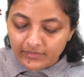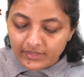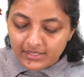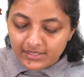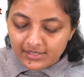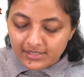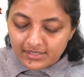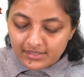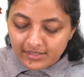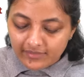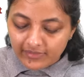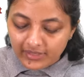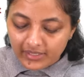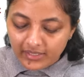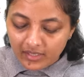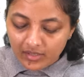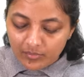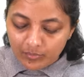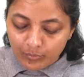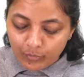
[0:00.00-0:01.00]
this is a
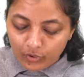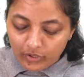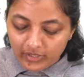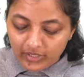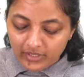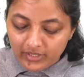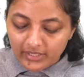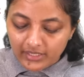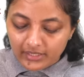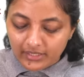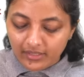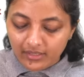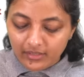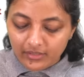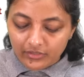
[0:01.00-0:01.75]
very important data.